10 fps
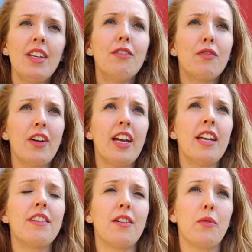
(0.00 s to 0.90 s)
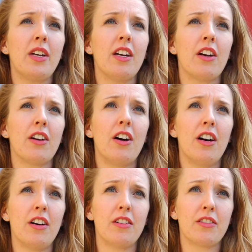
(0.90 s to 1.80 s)
afraid that we are
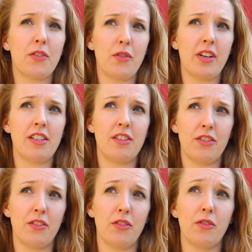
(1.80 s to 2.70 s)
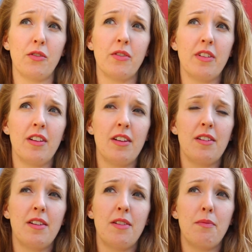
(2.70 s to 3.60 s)
all going to
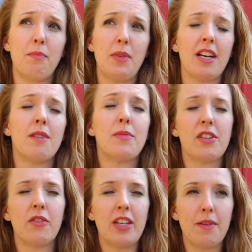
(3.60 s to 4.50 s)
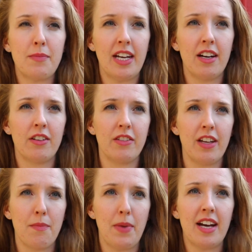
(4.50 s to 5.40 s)
become so numbed out
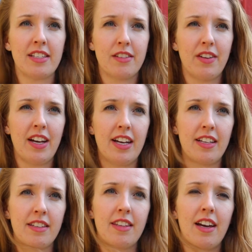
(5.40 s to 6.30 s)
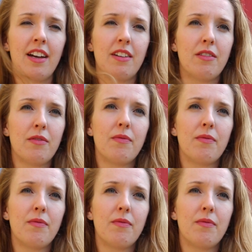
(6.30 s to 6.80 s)
and pacified that